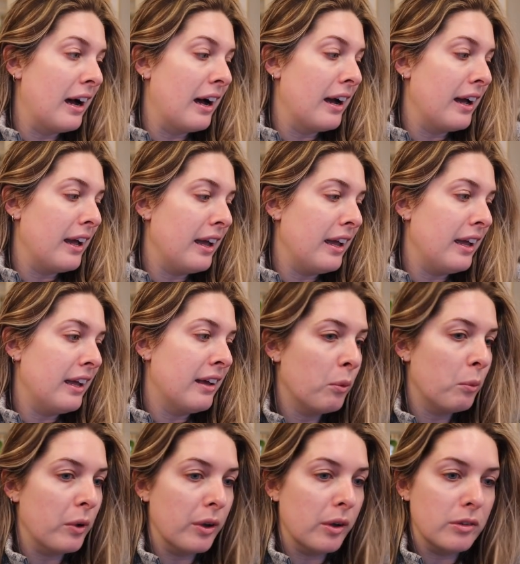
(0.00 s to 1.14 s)
I
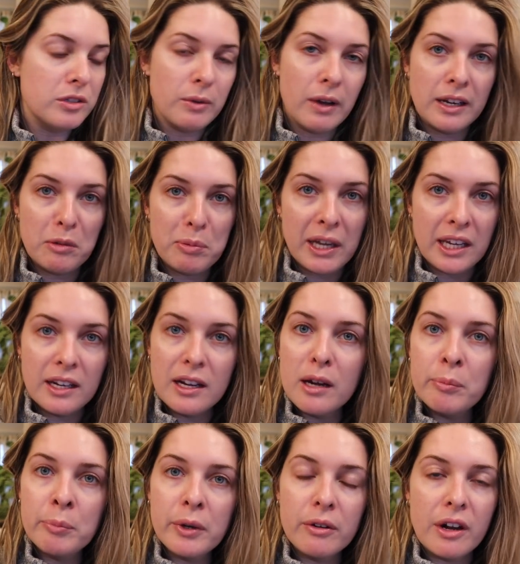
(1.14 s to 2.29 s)
will do any picking
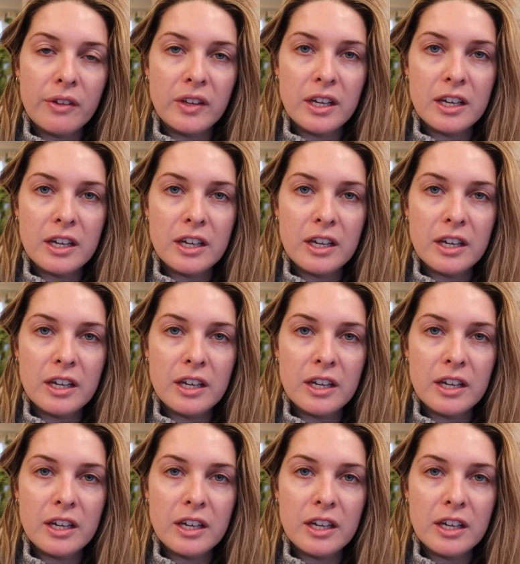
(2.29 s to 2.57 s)
up around the